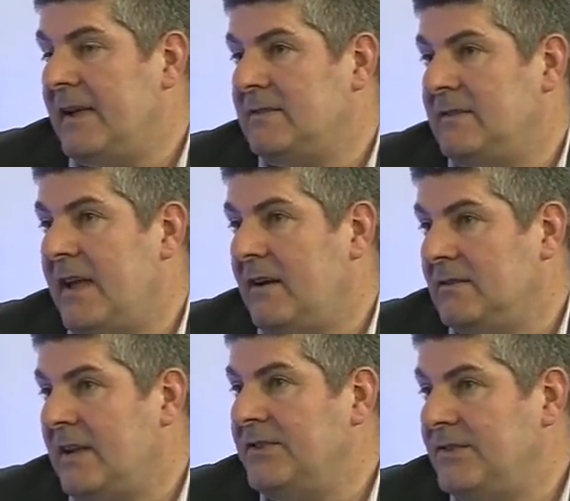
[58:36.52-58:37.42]
they are
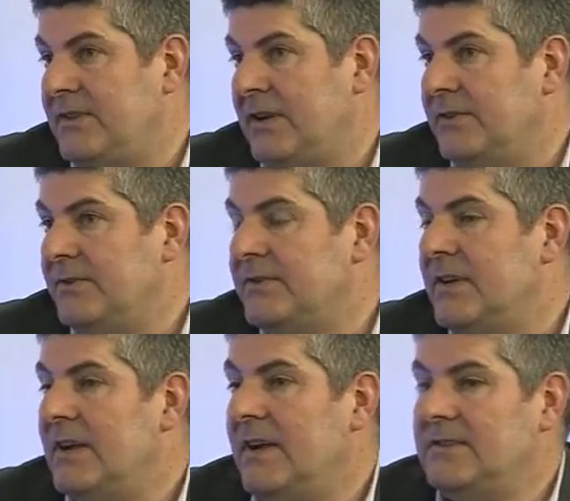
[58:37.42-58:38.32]
danger signals.
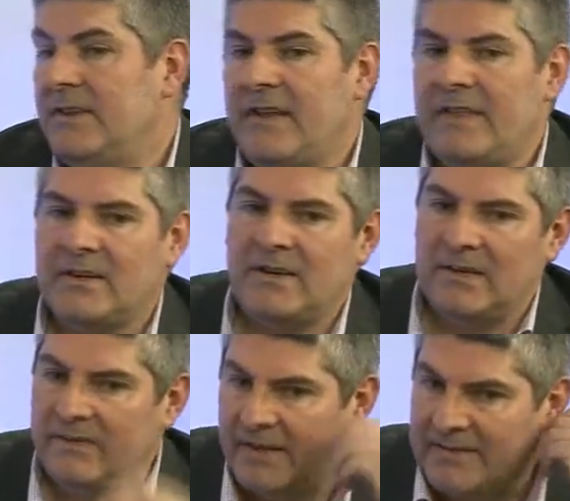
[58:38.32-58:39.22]
And so they're the
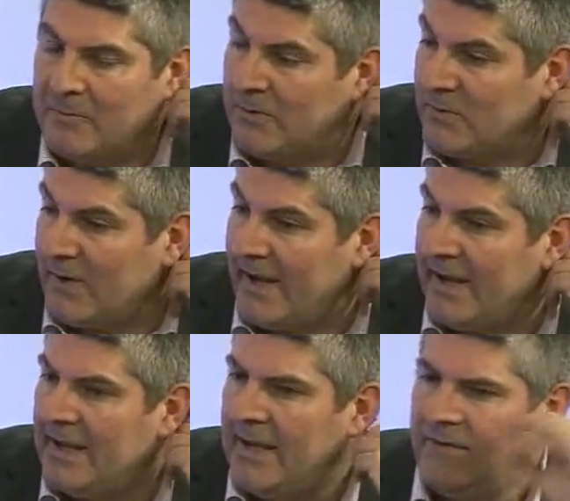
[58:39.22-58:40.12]
kind of examples where
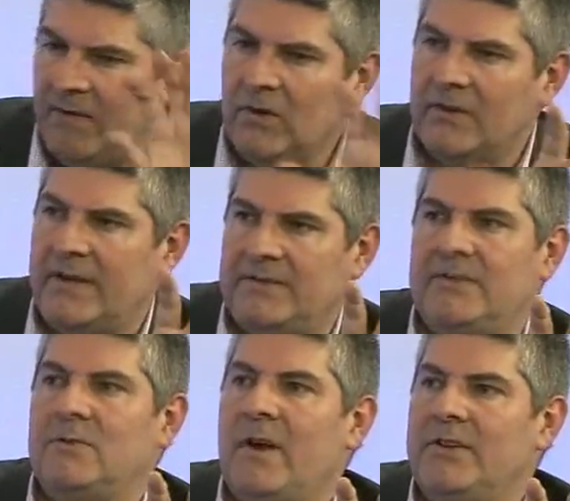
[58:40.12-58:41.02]
if you've got that
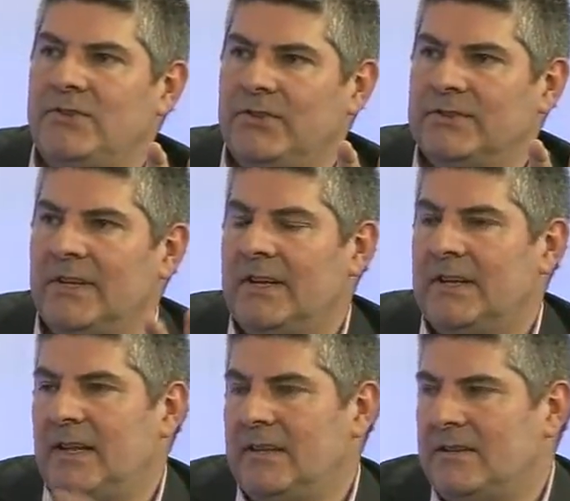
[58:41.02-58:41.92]
situation,
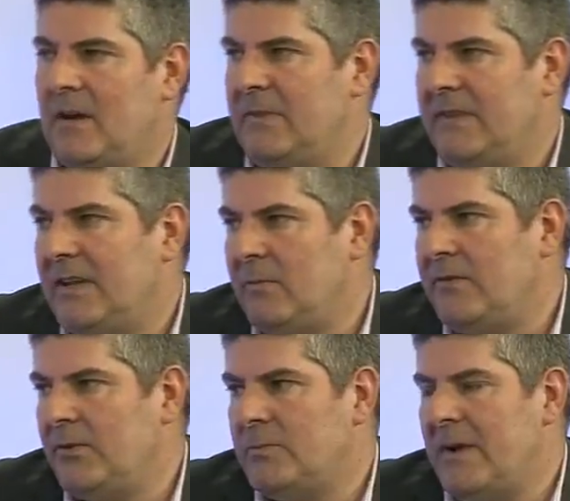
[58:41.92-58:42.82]
then the type of thinking we've
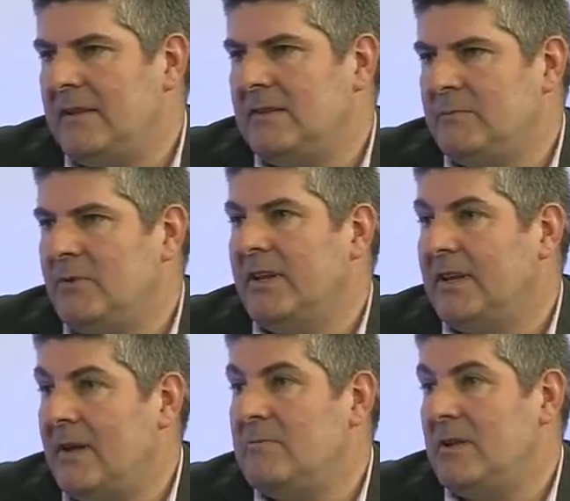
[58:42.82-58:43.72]
talked about this morning
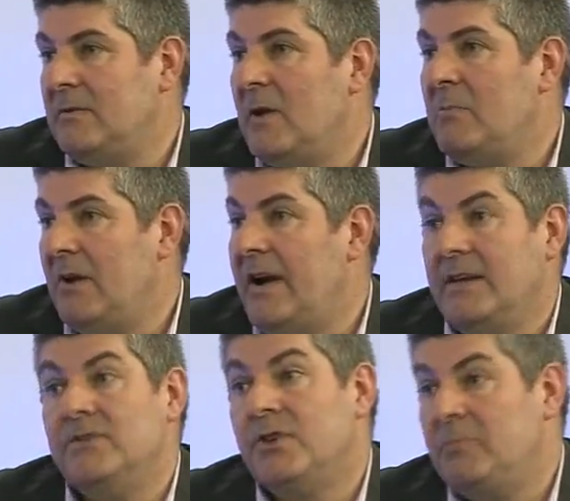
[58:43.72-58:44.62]
can be applied
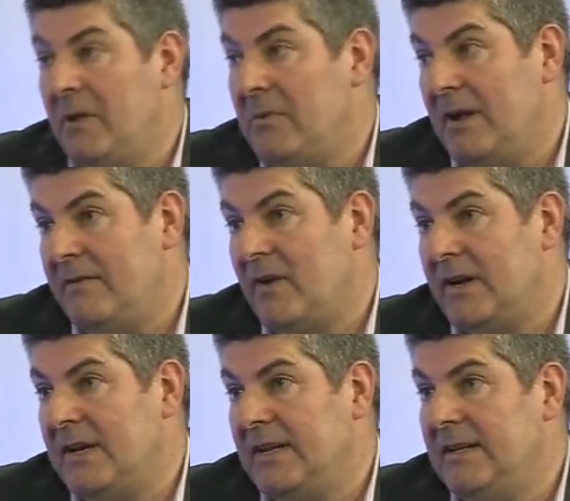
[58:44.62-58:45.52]
and should be applied,
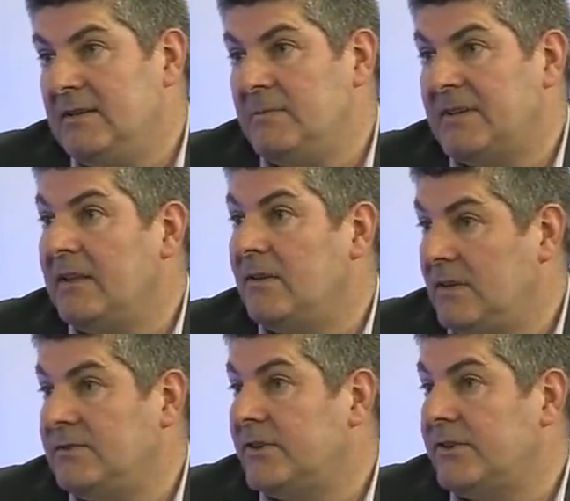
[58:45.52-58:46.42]
frankly, in terms of getting those
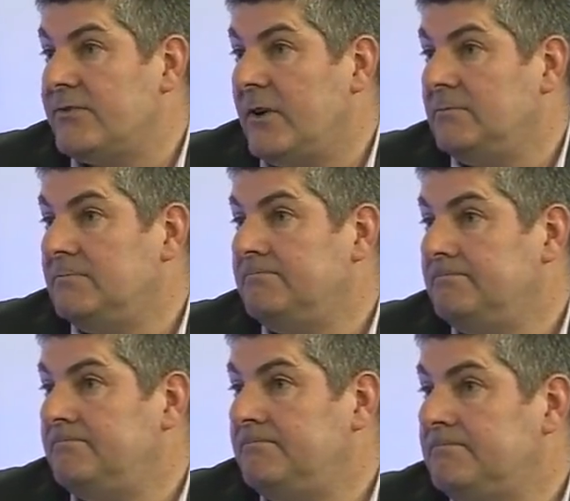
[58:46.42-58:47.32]
things under control.
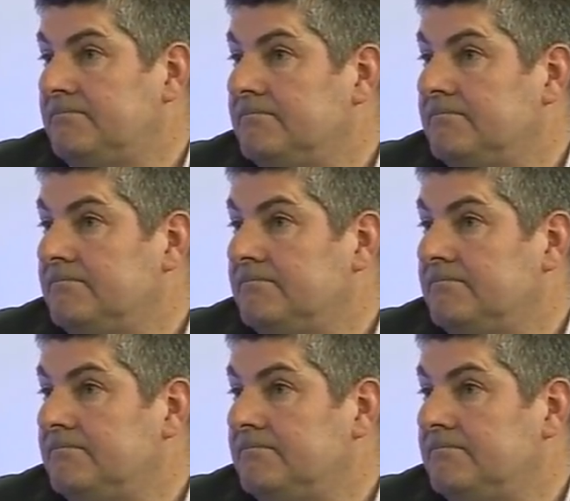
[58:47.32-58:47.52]
Yeah.